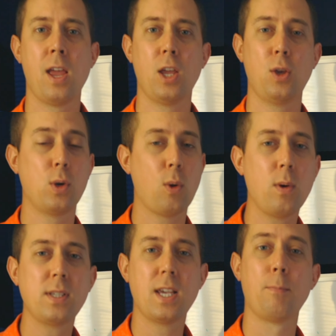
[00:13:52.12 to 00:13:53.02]
you can
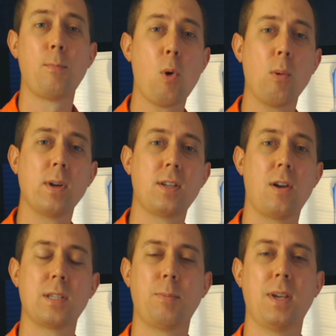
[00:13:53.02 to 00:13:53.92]
always get more
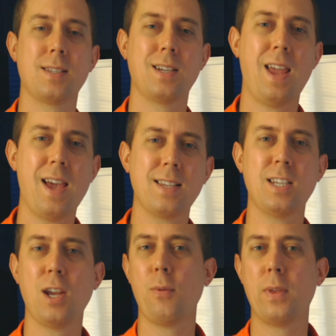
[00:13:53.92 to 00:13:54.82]
results, because in
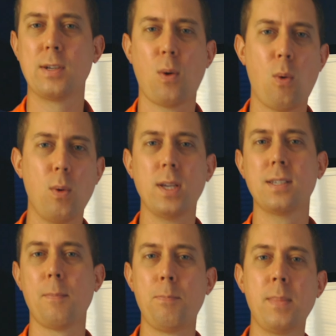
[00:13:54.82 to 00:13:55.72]
SEO, there's always
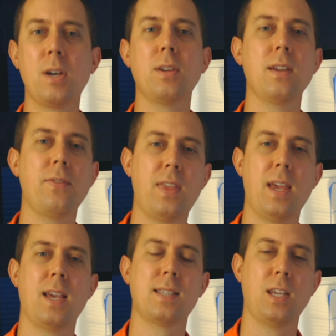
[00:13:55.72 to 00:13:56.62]
a million
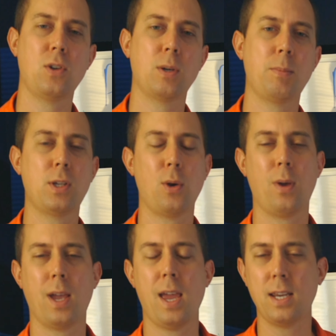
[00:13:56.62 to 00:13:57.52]
things that you could be
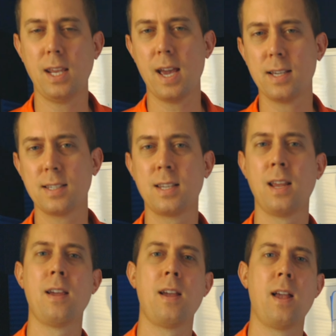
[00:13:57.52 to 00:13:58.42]
doing. And yes,
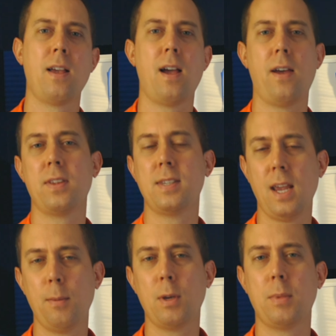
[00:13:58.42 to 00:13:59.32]
the
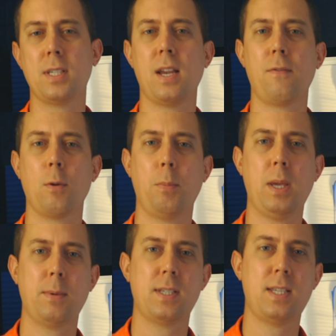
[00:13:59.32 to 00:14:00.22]
same could be said for
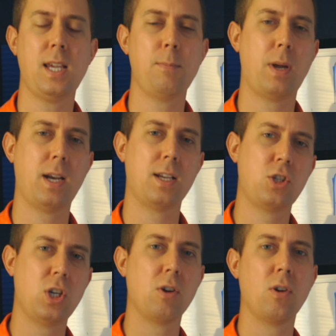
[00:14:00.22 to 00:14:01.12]
PPC, but in
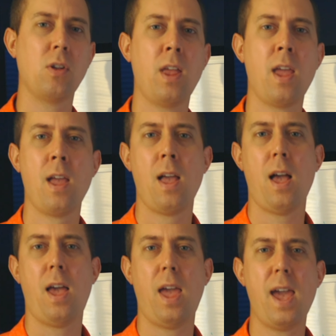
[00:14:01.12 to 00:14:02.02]
general,
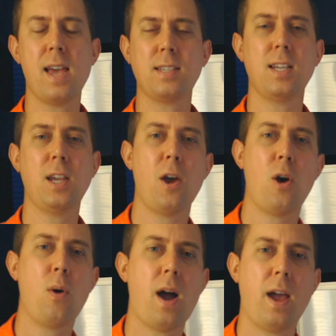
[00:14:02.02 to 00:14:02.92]

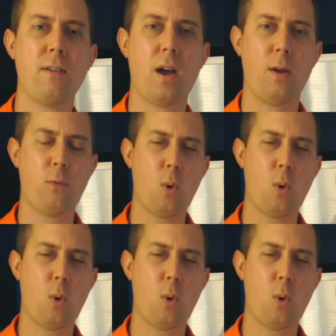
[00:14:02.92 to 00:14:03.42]
SEO, I've